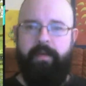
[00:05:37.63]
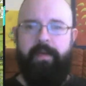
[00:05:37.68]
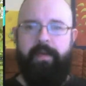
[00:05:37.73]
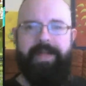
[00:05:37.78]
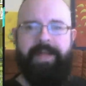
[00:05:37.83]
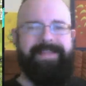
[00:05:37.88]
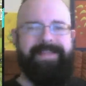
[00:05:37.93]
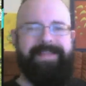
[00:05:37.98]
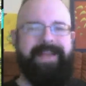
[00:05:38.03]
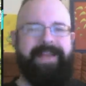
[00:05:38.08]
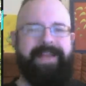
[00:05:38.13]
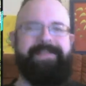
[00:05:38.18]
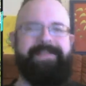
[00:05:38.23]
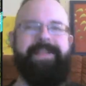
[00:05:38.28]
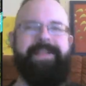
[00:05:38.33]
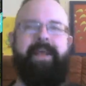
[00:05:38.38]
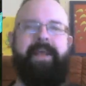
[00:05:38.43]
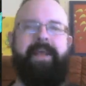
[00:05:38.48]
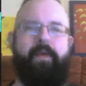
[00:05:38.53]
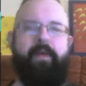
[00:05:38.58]
That's not a
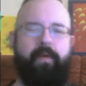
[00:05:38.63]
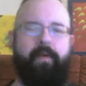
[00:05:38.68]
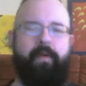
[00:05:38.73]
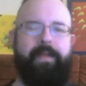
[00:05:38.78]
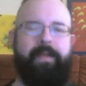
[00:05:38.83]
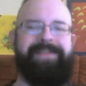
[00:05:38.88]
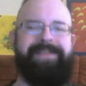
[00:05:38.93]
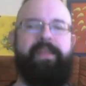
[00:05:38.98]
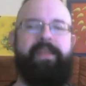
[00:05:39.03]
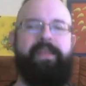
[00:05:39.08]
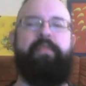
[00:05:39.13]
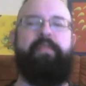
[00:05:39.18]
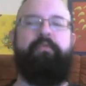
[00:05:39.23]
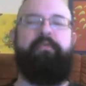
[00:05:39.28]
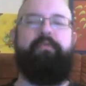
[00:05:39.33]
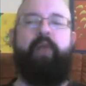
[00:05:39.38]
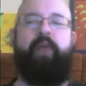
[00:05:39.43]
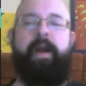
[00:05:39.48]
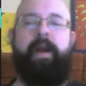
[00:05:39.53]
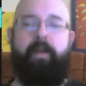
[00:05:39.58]
skill, that's a
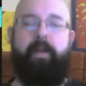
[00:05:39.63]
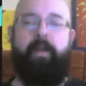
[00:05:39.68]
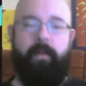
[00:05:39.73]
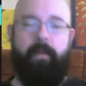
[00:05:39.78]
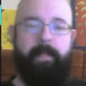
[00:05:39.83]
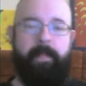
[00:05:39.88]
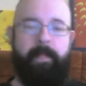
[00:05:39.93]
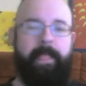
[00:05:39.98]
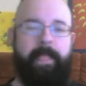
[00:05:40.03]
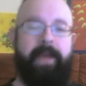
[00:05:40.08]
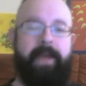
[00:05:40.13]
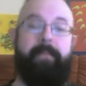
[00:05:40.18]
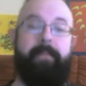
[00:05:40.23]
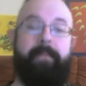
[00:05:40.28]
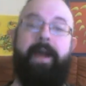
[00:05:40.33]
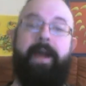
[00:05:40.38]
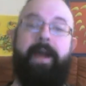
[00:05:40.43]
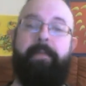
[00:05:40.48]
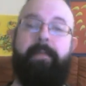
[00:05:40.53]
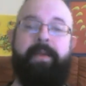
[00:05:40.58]
throttle, and in
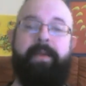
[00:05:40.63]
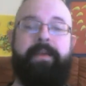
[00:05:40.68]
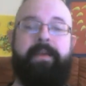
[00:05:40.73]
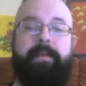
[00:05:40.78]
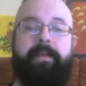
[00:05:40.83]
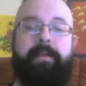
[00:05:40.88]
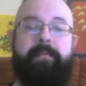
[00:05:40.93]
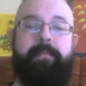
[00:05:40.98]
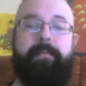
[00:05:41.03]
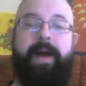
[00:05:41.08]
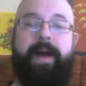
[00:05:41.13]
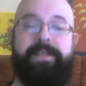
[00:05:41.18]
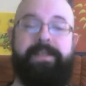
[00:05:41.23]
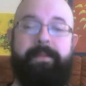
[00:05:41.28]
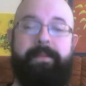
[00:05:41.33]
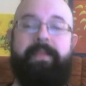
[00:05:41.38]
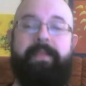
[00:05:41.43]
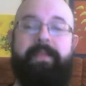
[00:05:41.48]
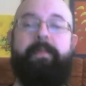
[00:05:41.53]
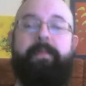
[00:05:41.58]
my opinion,
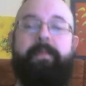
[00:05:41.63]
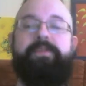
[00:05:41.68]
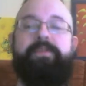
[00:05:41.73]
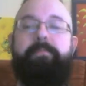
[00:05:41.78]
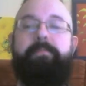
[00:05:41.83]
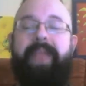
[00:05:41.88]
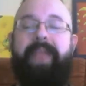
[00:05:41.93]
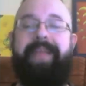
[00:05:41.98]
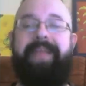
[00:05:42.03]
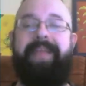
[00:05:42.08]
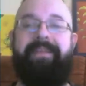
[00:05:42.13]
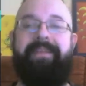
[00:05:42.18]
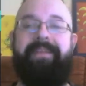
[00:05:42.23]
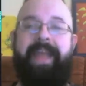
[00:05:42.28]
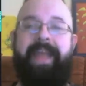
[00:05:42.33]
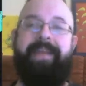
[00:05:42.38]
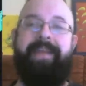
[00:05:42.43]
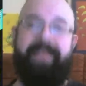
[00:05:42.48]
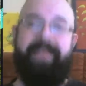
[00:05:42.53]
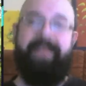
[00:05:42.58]
possibly the most blatant
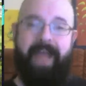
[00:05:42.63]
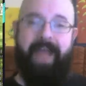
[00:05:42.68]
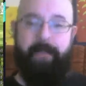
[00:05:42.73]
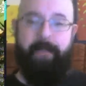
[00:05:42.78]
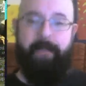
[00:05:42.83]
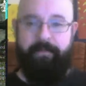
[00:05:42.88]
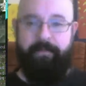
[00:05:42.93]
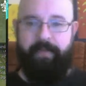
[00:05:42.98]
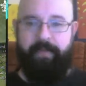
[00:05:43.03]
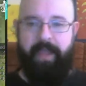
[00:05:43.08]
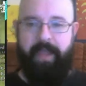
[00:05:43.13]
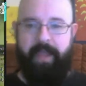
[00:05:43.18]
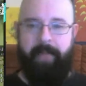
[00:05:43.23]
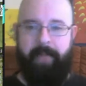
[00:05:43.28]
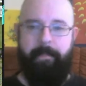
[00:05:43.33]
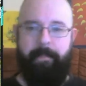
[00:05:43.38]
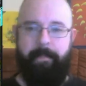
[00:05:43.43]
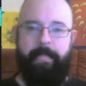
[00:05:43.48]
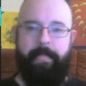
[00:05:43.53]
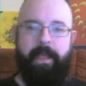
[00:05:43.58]
handicap of the game.
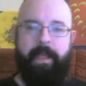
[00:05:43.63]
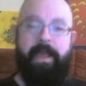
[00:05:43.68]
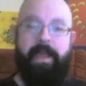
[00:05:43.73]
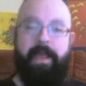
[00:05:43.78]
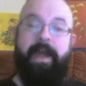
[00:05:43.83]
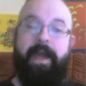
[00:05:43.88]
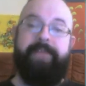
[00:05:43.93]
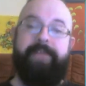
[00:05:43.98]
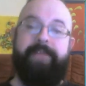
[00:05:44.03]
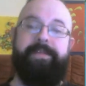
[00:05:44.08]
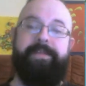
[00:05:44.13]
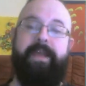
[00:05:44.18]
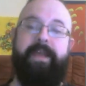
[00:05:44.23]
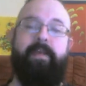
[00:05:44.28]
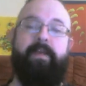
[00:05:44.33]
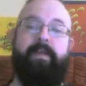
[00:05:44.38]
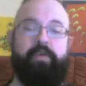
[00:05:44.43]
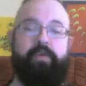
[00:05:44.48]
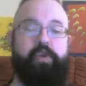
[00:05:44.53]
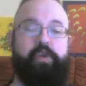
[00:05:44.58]
A
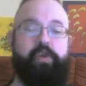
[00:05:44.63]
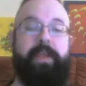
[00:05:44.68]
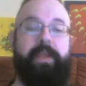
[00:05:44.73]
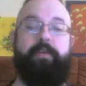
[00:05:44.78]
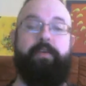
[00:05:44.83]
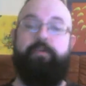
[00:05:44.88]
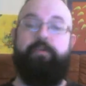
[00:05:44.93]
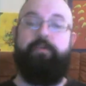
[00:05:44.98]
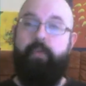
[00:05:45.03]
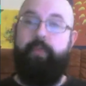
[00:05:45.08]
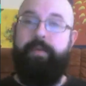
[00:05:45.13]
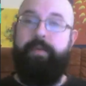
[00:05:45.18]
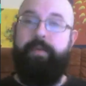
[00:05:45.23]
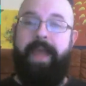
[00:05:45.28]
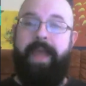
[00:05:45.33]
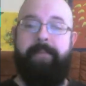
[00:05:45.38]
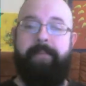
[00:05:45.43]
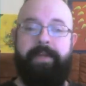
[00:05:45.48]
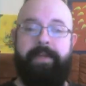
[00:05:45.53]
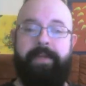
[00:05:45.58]
skill should either do
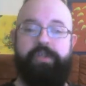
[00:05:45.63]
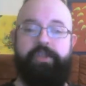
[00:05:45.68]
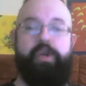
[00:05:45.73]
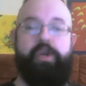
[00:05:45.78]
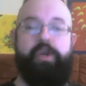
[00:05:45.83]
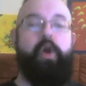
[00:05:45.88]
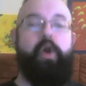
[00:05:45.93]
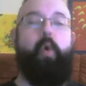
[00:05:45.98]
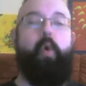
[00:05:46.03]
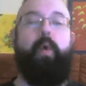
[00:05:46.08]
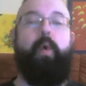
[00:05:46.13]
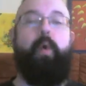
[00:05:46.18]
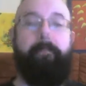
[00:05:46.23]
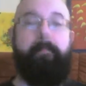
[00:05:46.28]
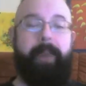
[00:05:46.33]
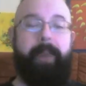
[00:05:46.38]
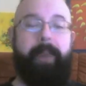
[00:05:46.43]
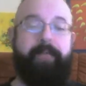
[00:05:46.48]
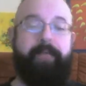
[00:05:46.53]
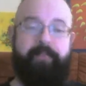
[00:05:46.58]
damage or
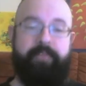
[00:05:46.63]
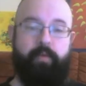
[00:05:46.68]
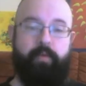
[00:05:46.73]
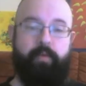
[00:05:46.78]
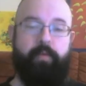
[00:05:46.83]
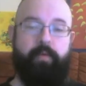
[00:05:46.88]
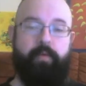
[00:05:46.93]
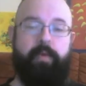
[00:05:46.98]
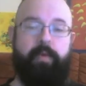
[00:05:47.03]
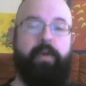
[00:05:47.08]
buff you.